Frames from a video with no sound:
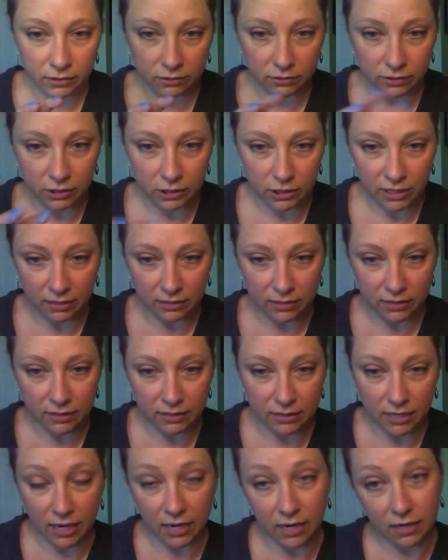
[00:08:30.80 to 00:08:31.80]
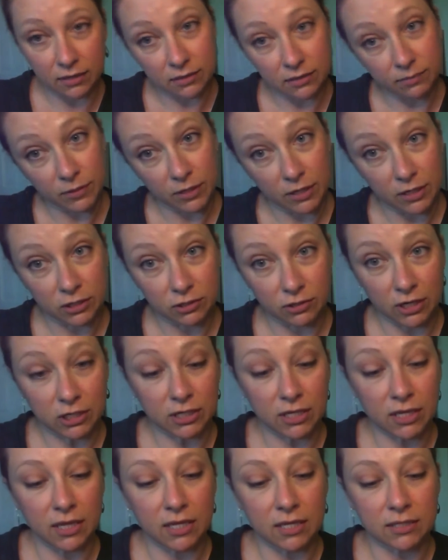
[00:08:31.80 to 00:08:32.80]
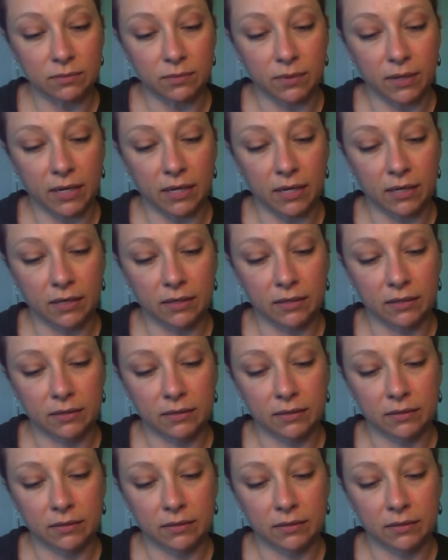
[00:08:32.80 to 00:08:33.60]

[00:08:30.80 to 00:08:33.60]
Stretch it out to the side, and I'm going to stretch it this way